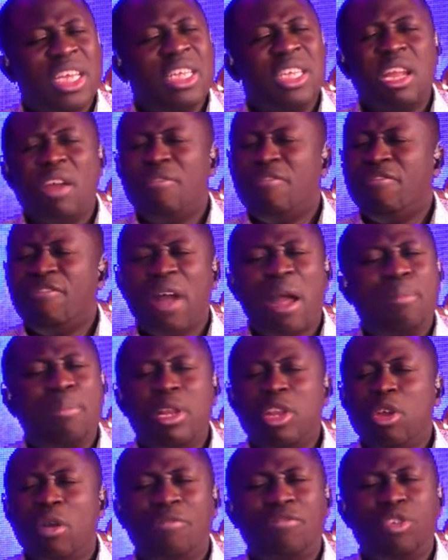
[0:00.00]
the
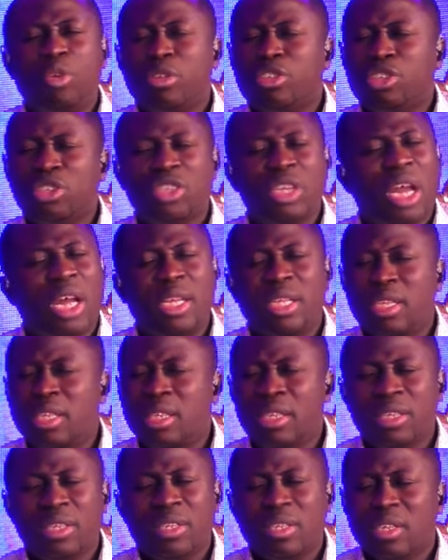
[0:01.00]
family of your son,
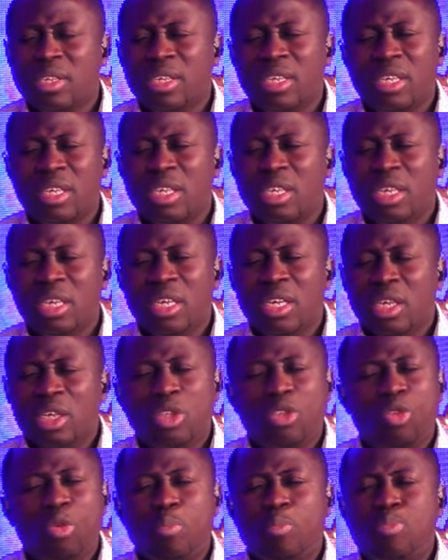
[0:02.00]

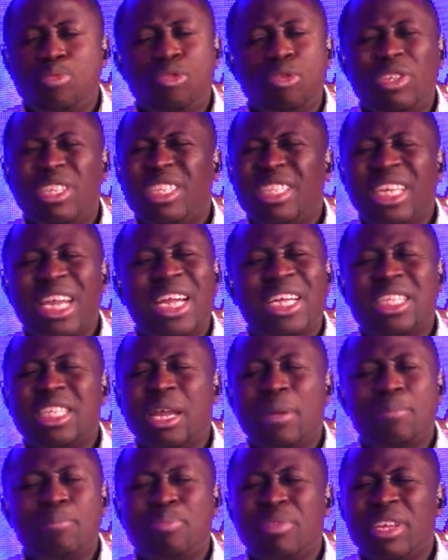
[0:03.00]
to protect
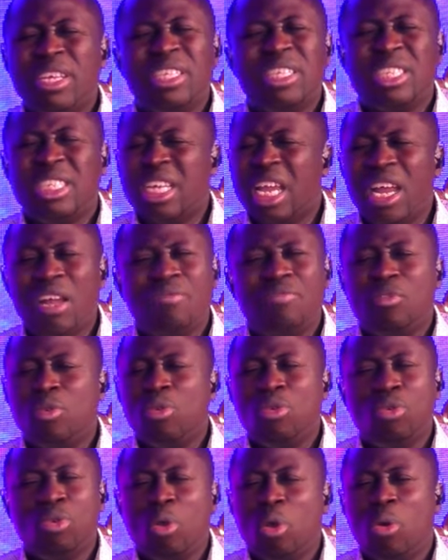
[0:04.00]
himself,
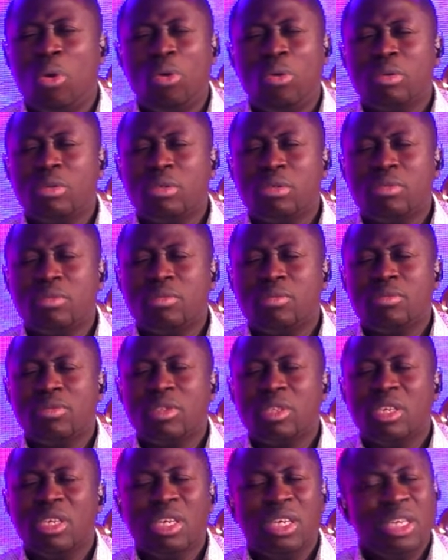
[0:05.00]
oh God,
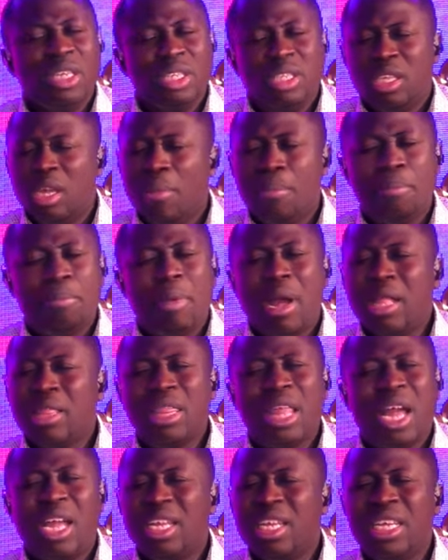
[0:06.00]
the
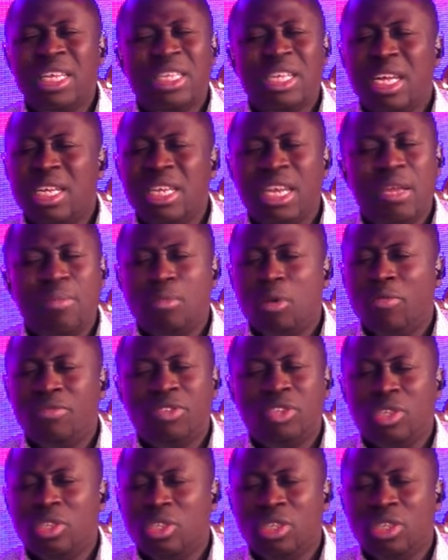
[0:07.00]
mother, in the name of Jesus.